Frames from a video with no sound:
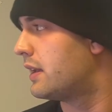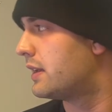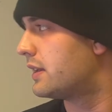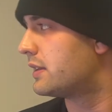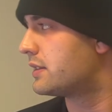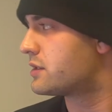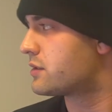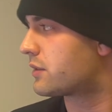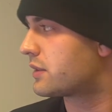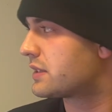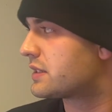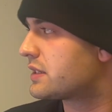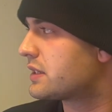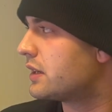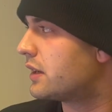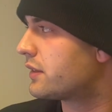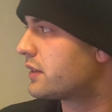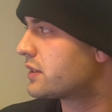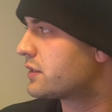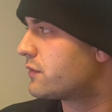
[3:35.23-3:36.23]
As you can see
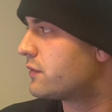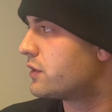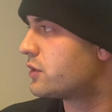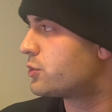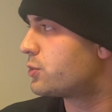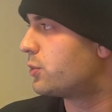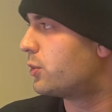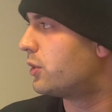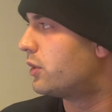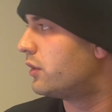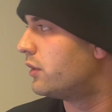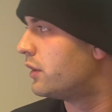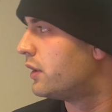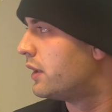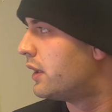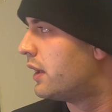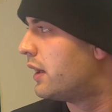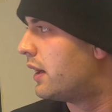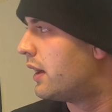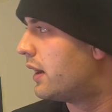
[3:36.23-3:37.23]
on this visual,
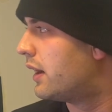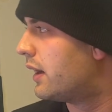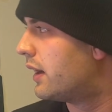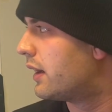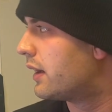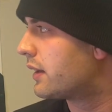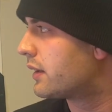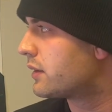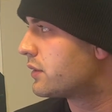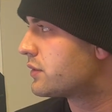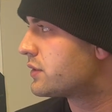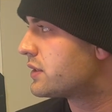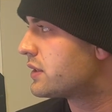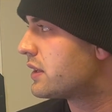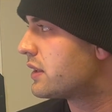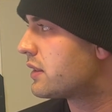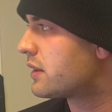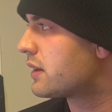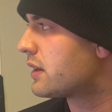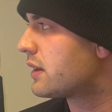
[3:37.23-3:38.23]
you see
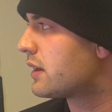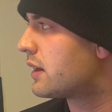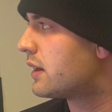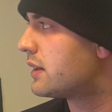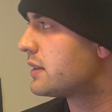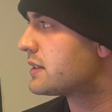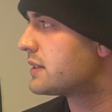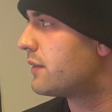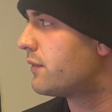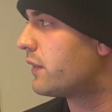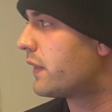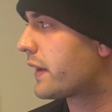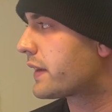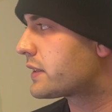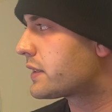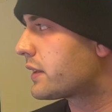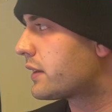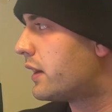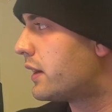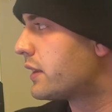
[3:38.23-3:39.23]
the
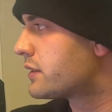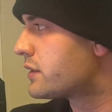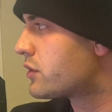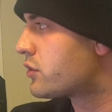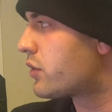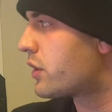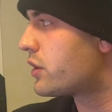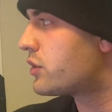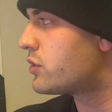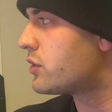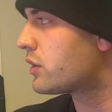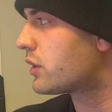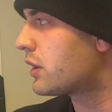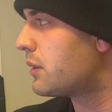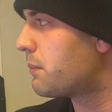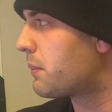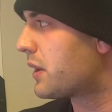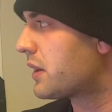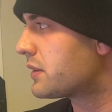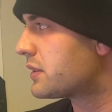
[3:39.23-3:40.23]
cephalexin concentration
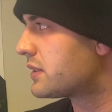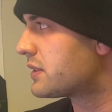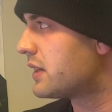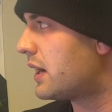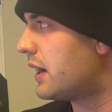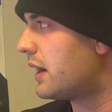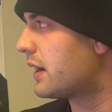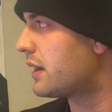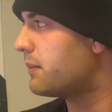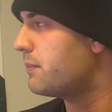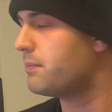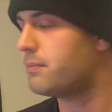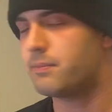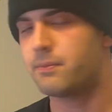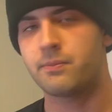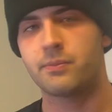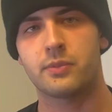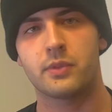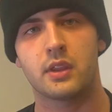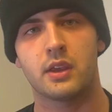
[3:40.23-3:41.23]
compared to time,
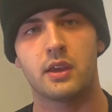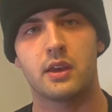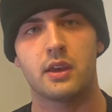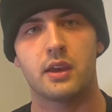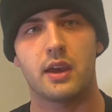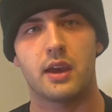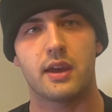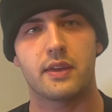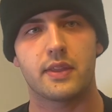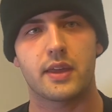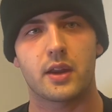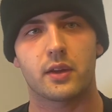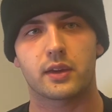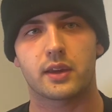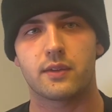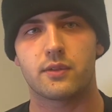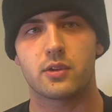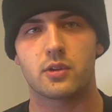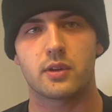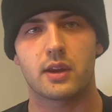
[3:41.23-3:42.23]
and that'll
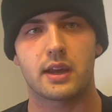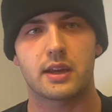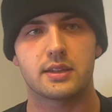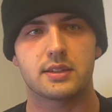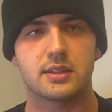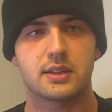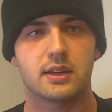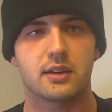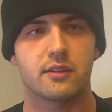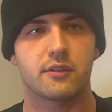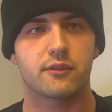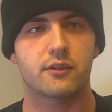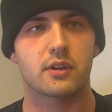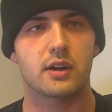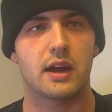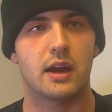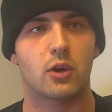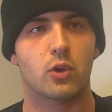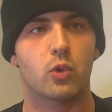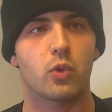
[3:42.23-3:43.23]
give you an idea for
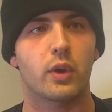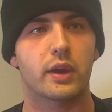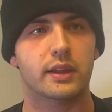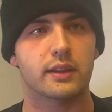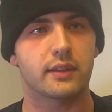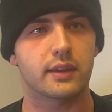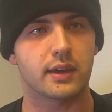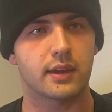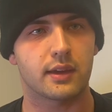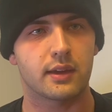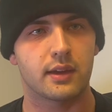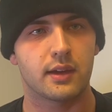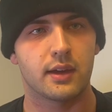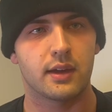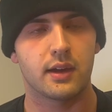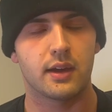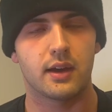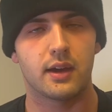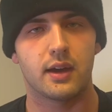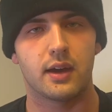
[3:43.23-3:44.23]
how quickly
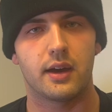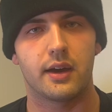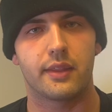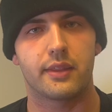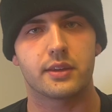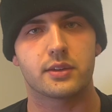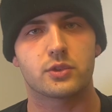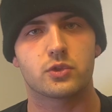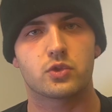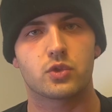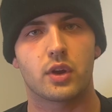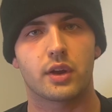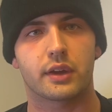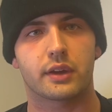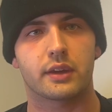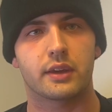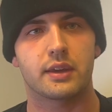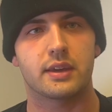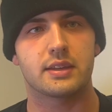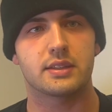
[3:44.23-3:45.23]
this drug
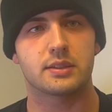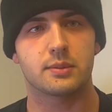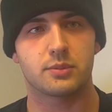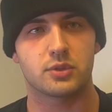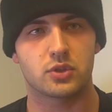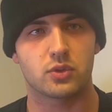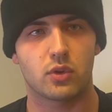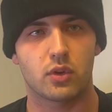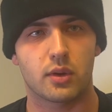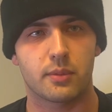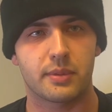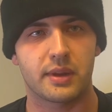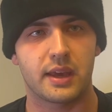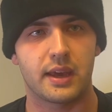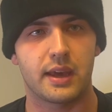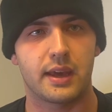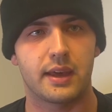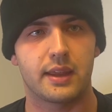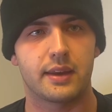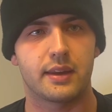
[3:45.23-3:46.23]
is absorbed
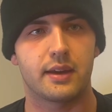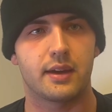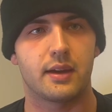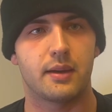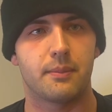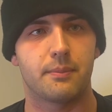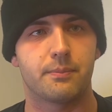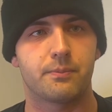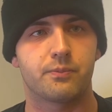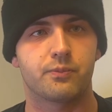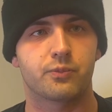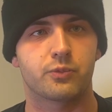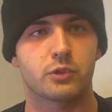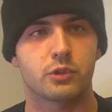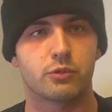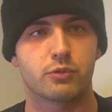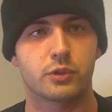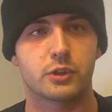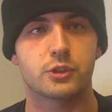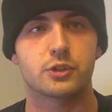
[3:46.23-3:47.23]
and
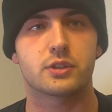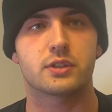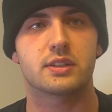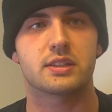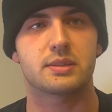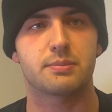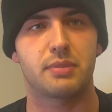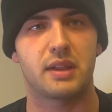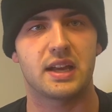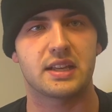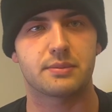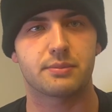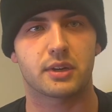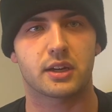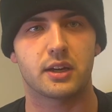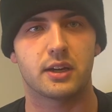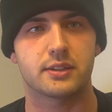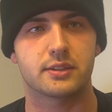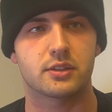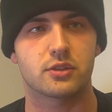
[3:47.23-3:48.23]
reaches its plasma
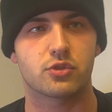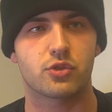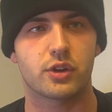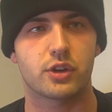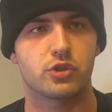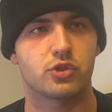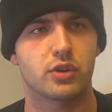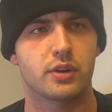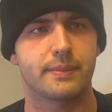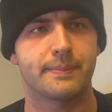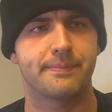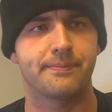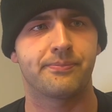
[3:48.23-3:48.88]
concentration.